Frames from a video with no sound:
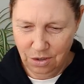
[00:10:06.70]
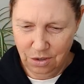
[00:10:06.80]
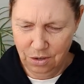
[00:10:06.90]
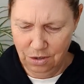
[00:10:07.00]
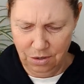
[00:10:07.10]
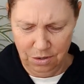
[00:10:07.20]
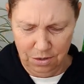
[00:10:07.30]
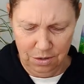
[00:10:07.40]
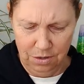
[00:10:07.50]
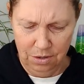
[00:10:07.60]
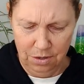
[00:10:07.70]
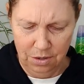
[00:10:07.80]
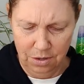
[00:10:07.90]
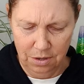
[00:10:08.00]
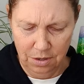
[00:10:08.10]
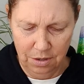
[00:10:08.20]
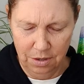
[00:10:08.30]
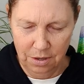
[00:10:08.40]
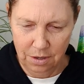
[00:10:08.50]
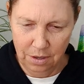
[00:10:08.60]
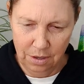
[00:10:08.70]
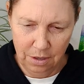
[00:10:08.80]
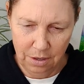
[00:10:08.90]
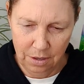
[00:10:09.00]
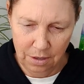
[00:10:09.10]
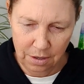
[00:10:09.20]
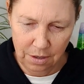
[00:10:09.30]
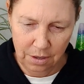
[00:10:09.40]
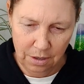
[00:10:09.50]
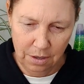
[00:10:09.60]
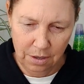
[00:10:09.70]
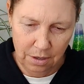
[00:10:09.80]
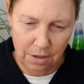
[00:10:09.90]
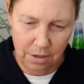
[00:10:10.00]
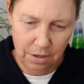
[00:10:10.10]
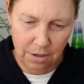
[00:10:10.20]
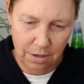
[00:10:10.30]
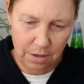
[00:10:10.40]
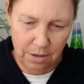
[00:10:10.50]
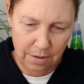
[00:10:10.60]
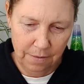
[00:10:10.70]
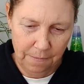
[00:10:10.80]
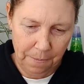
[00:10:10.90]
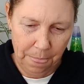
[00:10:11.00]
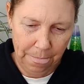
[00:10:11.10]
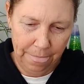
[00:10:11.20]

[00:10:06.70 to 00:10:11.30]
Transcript: Nothing is said.